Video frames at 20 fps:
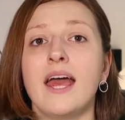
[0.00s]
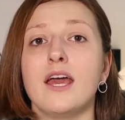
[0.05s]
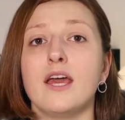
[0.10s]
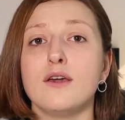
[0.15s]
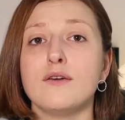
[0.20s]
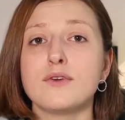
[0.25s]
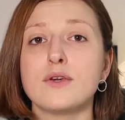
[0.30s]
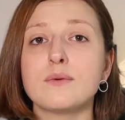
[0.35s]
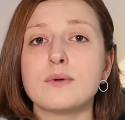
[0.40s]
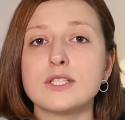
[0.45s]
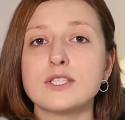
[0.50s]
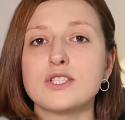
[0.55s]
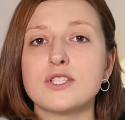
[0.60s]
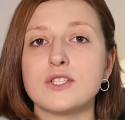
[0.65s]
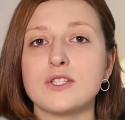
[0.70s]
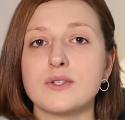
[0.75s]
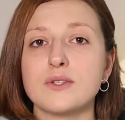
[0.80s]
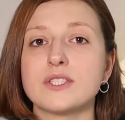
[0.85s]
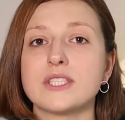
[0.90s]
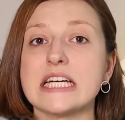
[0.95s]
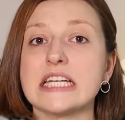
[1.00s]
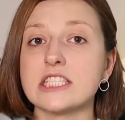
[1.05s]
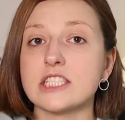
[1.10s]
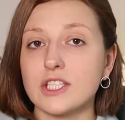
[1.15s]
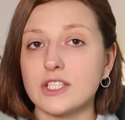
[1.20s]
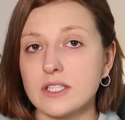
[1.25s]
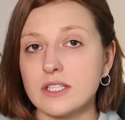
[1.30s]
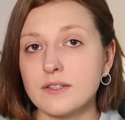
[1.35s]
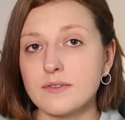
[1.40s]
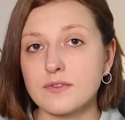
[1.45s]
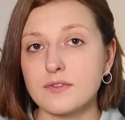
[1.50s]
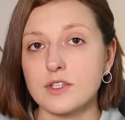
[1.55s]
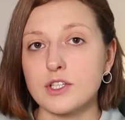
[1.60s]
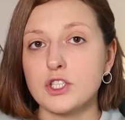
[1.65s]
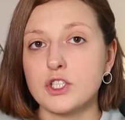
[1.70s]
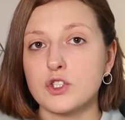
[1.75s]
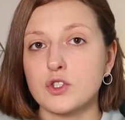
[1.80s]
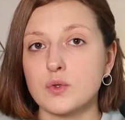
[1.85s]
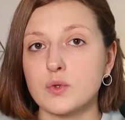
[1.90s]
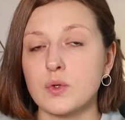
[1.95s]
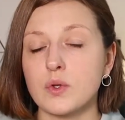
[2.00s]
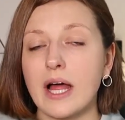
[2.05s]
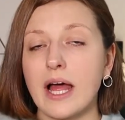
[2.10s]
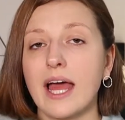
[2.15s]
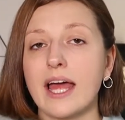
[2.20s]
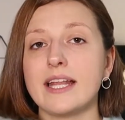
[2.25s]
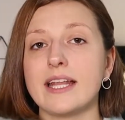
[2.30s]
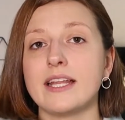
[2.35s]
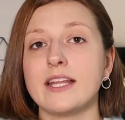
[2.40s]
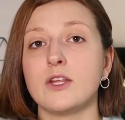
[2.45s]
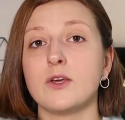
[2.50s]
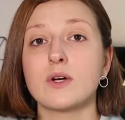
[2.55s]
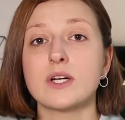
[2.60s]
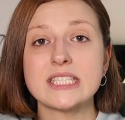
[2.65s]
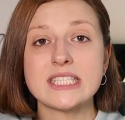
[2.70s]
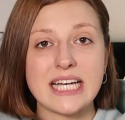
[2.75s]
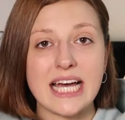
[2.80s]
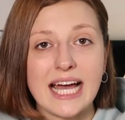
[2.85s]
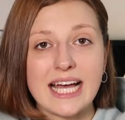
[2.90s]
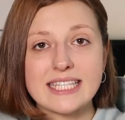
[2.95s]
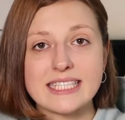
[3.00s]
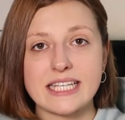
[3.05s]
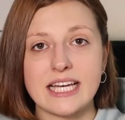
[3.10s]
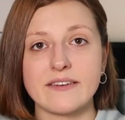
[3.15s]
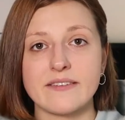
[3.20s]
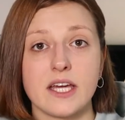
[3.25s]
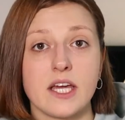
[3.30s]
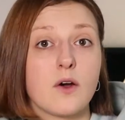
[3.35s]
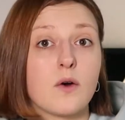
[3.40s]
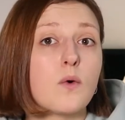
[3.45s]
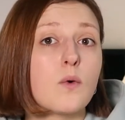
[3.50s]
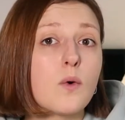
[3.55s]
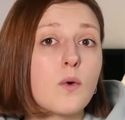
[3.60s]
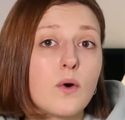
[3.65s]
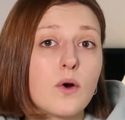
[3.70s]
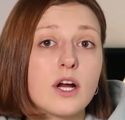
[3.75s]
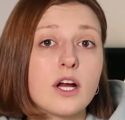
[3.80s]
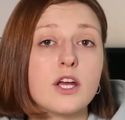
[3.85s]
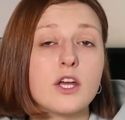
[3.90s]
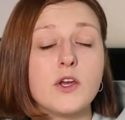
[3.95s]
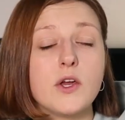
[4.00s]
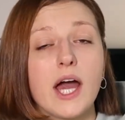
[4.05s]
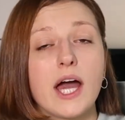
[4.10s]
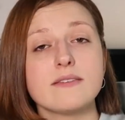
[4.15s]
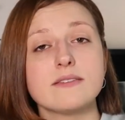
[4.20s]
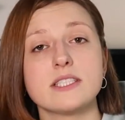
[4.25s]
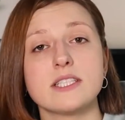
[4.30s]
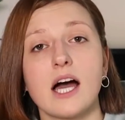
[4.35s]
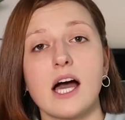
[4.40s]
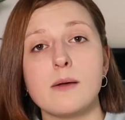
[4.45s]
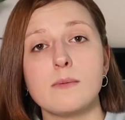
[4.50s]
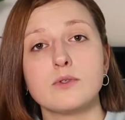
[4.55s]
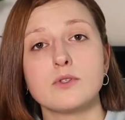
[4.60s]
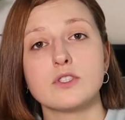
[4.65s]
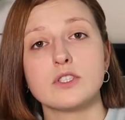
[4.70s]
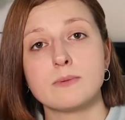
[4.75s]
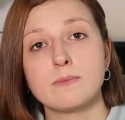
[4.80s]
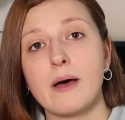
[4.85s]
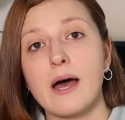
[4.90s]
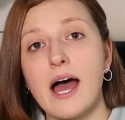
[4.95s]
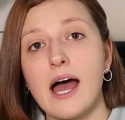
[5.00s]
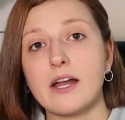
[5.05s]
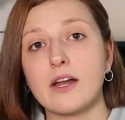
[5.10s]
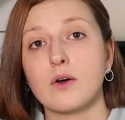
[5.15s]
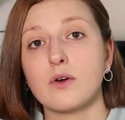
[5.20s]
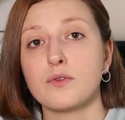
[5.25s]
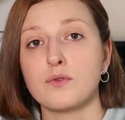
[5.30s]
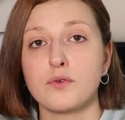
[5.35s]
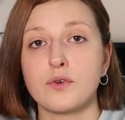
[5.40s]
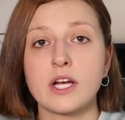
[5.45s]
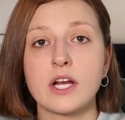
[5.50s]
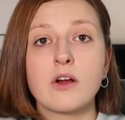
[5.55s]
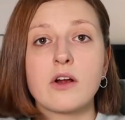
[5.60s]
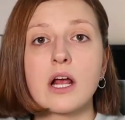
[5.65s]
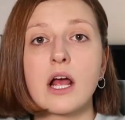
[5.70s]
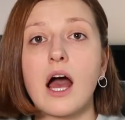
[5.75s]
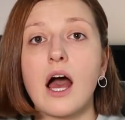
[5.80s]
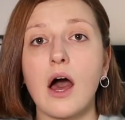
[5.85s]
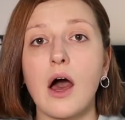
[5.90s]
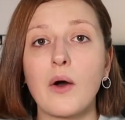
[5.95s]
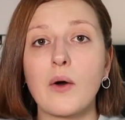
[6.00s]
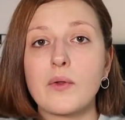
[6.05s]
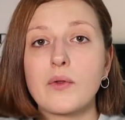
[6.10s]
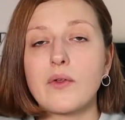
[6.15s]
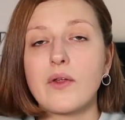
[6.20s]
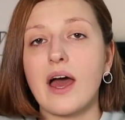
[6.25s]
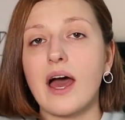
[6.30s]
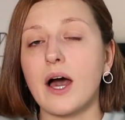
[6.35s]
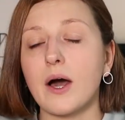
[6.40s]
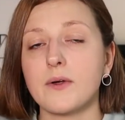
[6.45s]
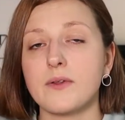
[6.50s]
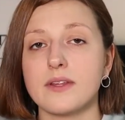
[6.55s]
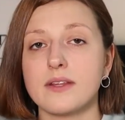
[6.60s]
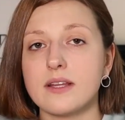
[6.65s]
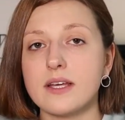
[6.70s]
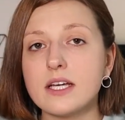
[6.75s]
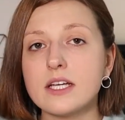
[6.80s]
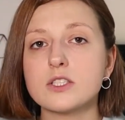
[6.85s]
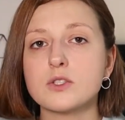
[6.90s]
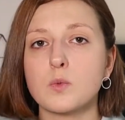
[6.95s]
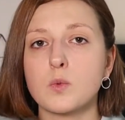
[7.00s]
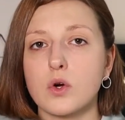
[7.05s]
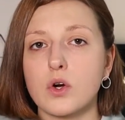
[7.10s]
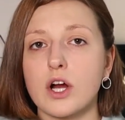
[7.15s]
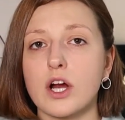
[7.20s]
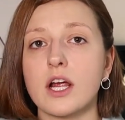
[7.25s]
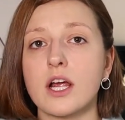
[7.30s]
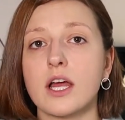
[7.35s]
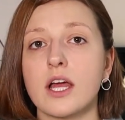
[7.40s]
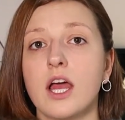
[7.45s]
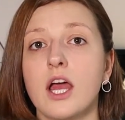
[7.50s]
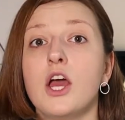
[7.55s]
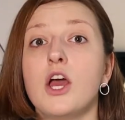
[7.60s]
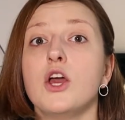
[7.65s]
If you want to use a totally free tool and you're tech savvy, or you have time to spend on figuring out how the things work,